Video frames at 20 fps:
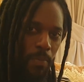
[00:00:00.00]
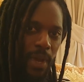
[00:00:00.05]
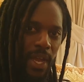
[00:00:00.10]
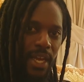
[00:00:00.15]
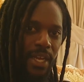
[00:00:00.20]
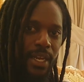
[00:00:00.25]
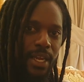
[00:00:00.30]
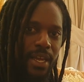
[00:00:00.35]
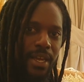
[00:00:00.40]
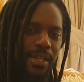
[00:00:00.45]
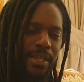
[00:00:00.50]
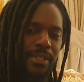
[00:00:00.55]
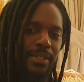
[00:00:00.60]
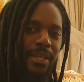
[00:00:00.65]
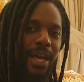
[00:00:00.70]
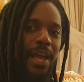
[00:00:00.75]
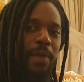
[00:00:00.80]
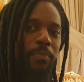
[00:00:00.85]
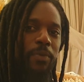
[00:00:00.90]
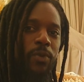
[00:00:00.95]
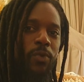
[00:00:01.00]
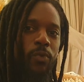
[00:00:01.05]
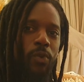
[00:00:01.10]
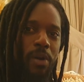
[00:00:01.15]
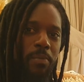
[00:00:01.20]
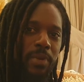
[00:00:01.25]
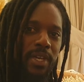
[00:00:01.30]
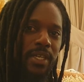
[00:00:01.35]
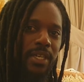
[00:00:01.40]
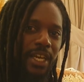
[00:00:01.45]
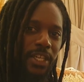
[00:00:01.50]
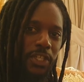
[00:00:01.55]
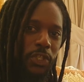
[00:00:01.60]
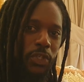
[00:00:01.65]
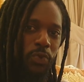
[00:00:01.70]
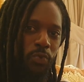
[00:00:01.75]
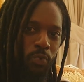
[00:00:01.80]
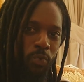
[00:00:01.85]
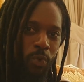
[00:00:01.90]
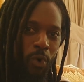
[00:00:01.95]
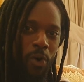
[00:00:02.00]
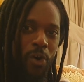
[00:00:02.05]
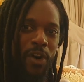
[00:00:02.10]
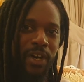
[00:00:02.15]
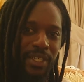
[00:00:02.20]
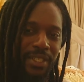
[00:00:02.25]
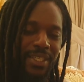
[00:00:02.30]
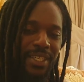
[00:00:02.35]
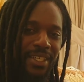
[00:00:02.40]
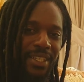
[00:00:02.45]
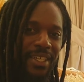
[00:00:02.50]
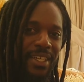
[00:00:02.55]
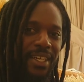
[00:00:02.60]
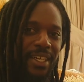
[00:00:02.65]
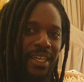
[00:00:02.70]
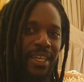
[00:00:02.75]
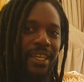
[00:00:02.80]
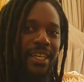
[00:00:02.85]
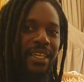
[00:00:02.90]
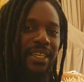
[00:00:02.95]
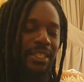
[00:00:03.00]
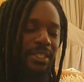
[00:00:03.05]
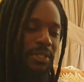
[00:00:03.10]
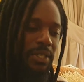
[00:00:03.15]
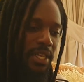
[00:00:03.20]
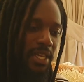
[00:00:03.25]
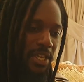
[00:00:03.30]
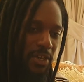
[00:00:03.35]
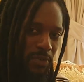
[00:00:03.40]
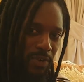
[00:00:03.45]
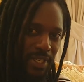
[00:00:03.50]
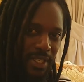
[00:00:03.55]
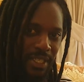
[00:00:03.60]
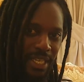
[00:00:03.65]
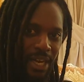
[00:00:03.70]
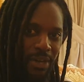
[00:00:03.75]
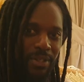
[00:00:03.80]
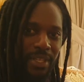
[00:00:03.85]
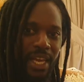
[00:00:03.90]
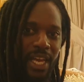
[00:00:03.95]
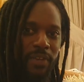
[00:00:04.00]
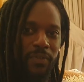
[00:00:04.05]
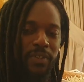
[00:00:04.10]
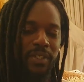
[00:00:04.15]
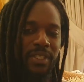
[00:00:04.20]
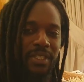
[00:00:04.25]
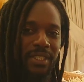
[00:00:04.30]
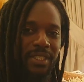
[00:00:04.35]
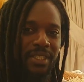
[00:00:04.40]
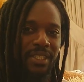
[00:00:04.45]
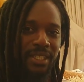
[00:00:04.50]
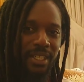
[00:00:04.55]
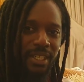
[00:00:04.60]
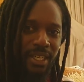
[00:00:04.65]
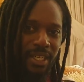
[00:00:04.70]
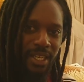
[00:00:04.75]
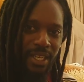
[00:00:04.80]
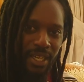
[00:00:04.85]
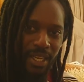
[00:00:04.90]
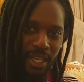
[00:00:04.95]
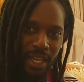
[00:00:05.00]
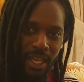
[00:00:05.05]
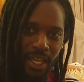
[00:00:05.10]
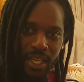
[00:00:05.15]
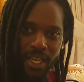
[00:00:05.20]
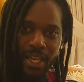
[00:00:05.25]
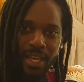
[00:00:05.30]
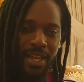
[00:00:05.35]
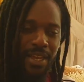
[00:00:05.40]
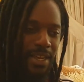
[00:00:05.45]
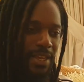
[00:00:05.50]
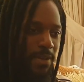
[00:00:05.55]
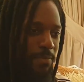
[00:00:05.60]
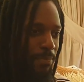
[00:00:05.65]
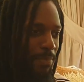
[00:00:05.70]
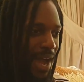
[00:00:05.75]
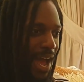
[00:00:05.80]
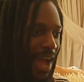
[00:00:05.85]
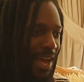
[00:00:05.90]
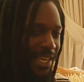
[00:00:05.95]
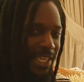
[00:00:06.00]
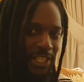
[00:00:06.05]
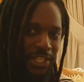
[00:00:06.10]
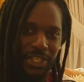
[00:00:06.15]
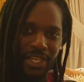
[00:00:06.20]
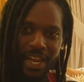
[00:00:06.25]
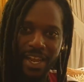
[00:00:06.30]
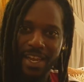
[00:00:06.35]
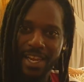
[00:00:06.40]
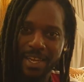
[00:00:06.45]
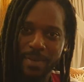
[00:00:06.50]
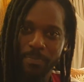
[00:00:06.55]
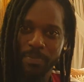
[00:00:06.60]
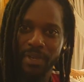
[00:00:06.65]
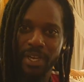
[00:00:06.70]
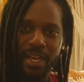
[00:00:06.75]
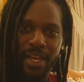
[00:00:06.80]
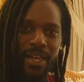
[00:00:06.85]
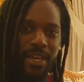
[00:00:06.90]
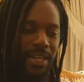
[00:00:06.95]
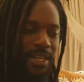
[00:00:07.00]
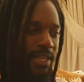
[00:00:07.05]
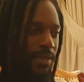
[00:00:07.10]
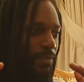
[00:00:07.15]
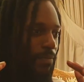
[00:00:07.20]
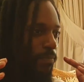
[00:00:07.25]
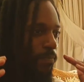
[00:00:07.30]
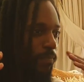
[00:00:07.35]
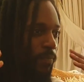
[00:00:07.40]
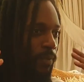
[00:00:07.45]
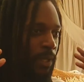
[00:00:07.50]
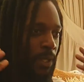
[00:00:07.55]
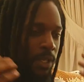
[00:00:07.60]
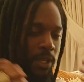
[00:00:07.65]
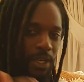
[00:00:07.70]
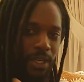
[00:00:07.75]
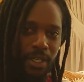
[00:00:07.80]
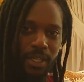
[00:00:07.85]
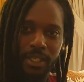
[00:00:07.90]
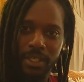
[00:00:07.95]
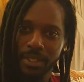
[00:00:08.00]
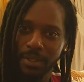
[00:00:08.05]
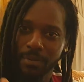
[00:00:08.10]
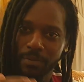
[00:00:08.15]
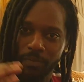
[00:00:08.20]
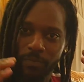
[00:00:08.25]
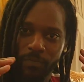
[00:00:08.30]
Man, any type of woman that you want is here in South Africa. Any body shape, any look,